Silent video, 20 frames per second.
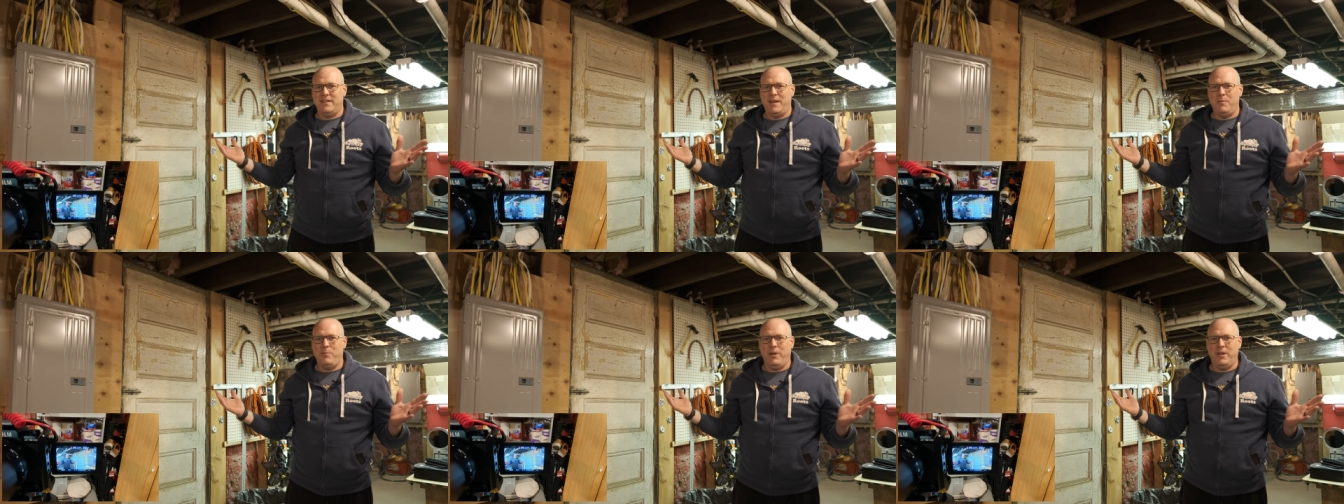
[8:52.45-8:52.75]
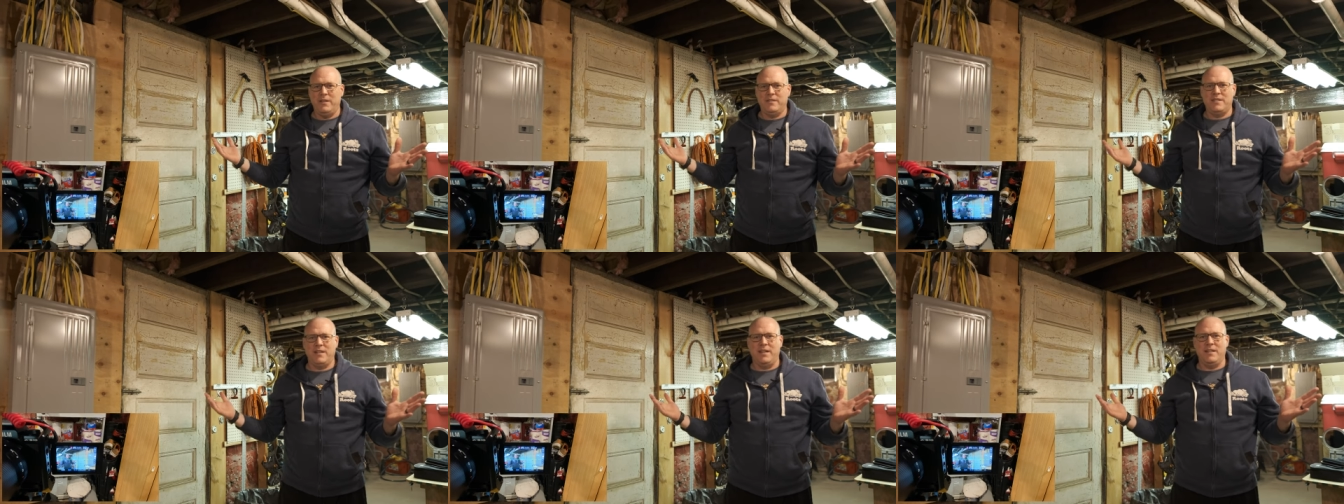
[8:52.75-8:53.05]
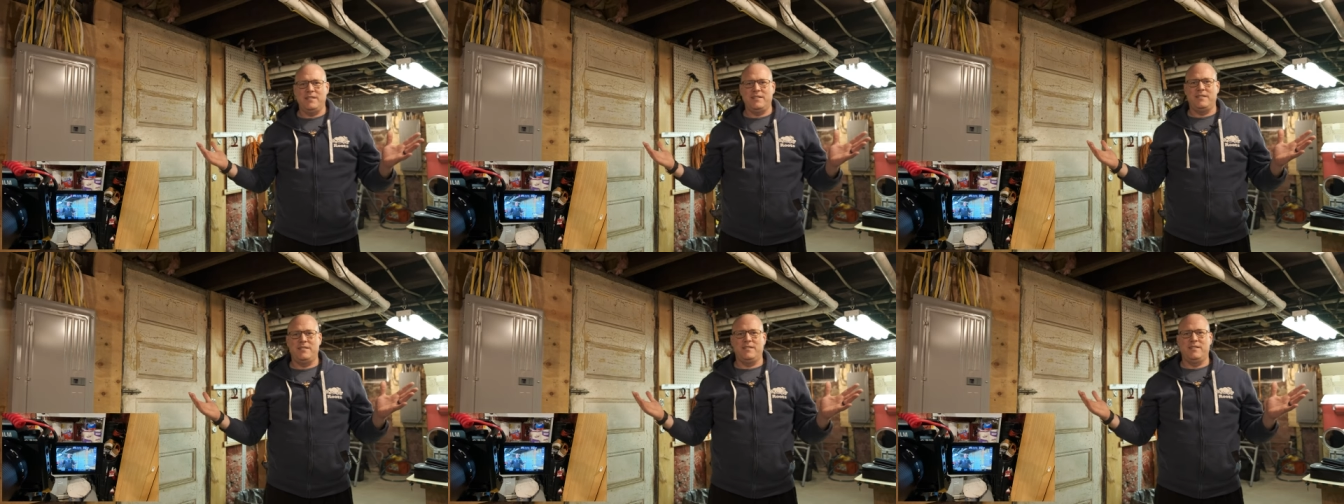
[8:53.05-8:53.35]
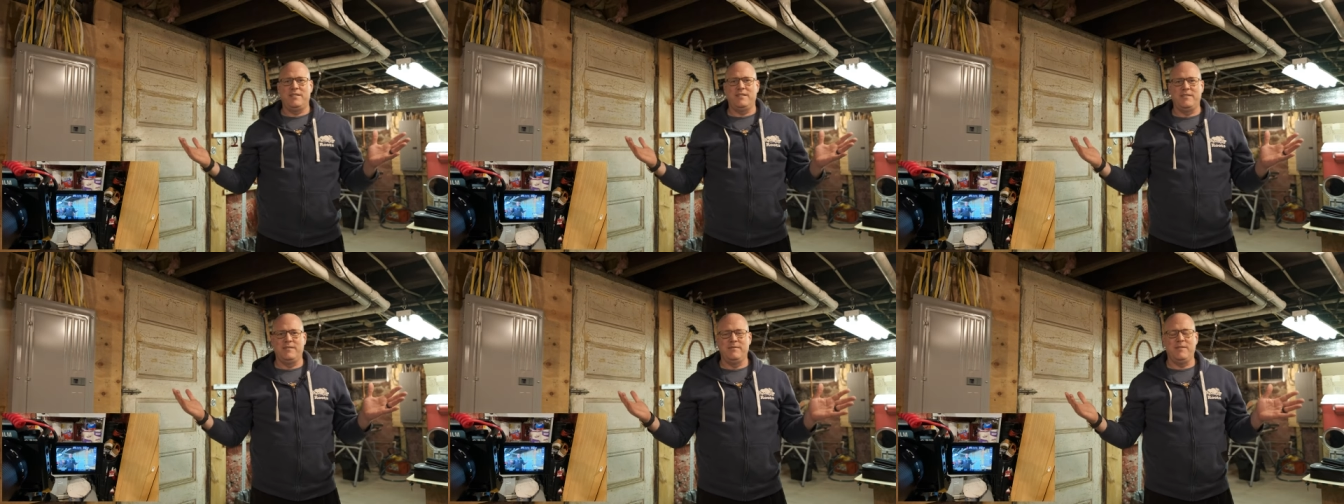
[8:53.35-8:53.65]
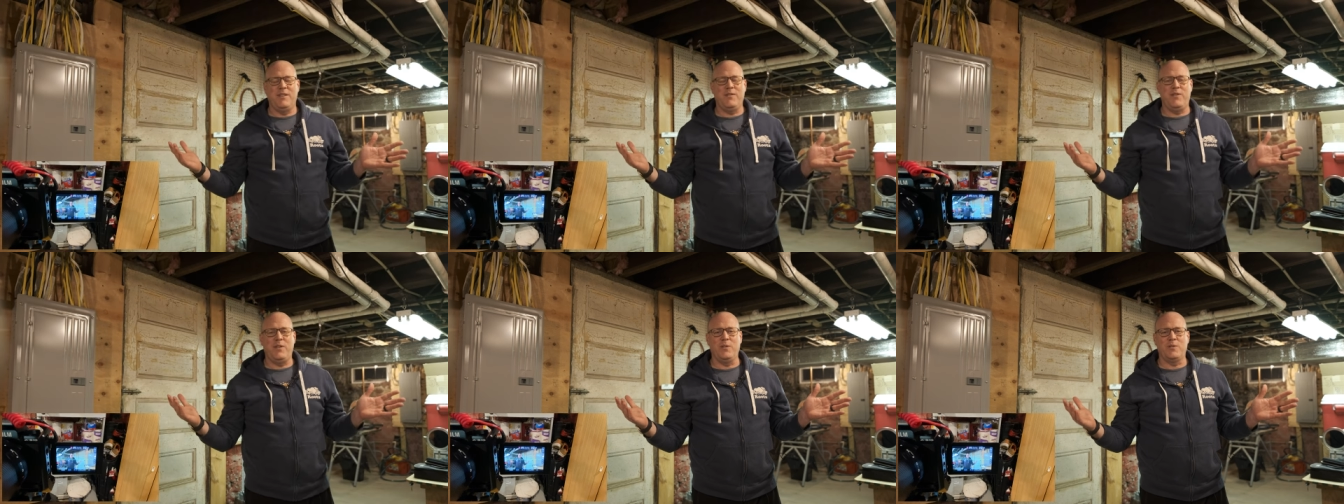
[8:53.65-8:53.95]
I apologize
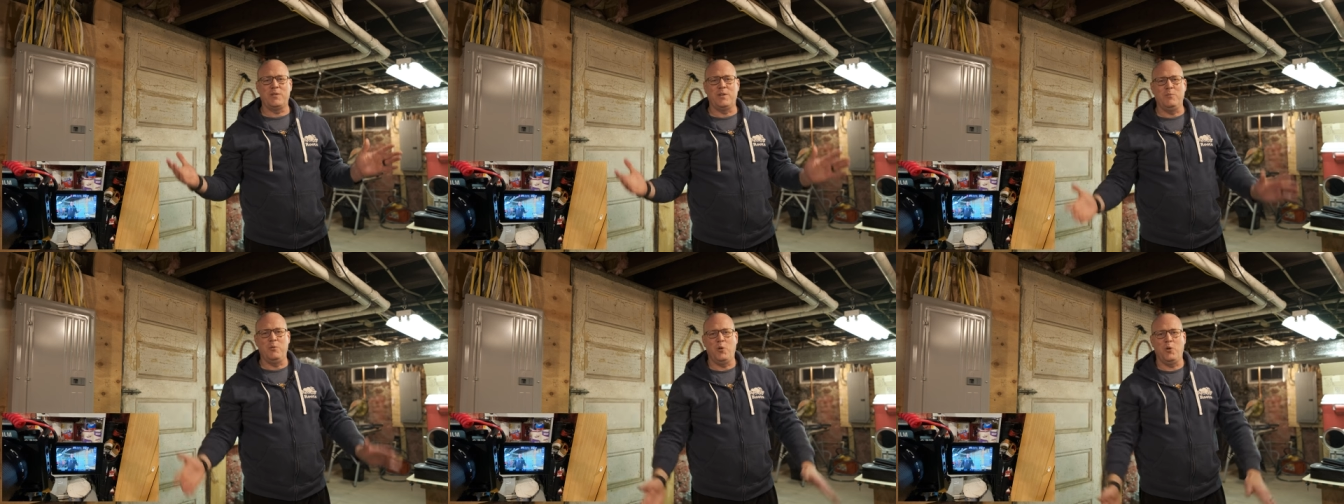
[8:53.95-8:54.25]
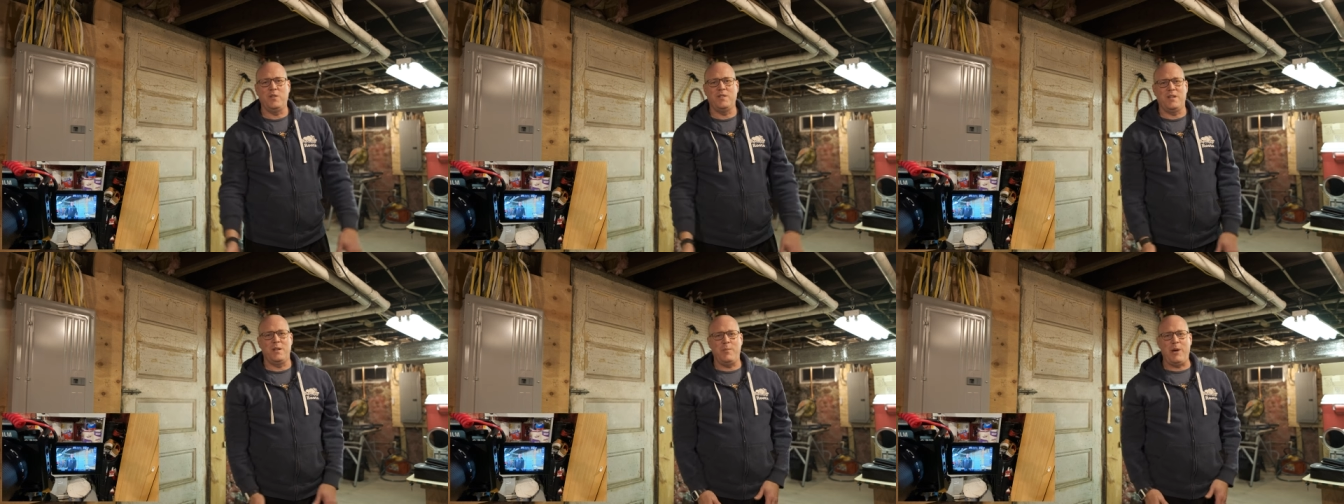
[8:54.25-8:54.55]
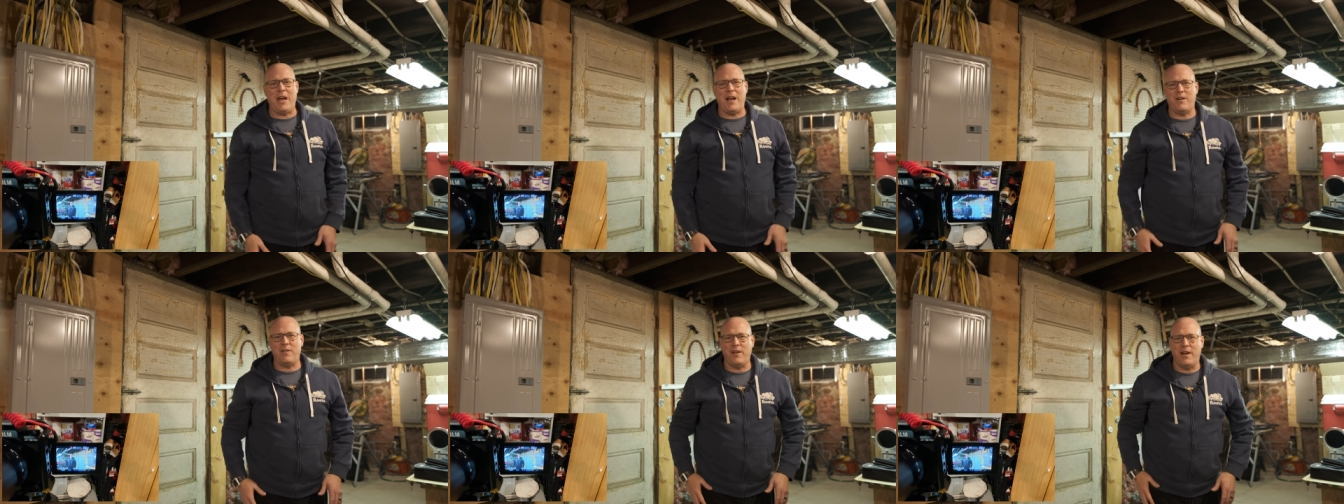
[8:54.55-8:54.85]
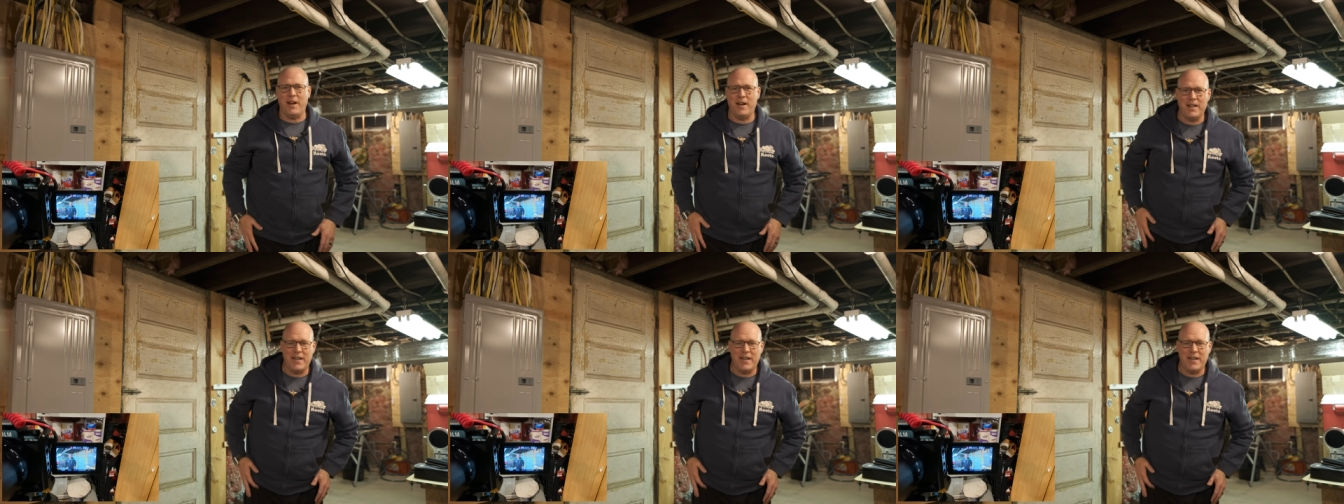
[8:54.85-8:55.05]
if there's some noise in the background.